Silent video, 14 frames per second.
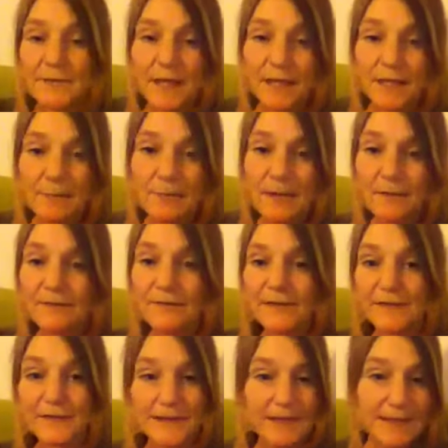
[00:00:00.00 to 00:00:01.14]
certain amount of
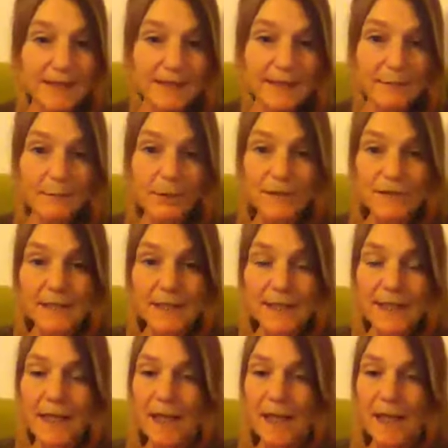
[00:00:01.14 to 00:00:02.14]
insulin in the body.